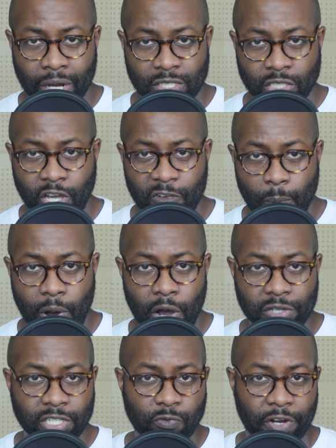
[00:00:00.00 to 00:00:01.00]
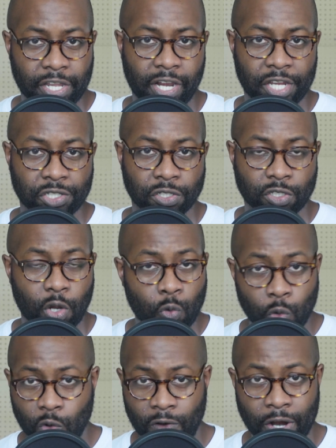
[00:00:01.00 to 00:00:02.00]
tough marketing regulations
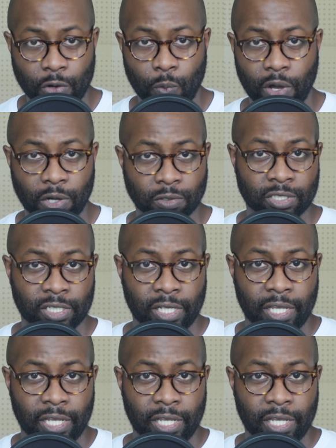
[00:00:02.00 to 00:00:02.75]
all around the world,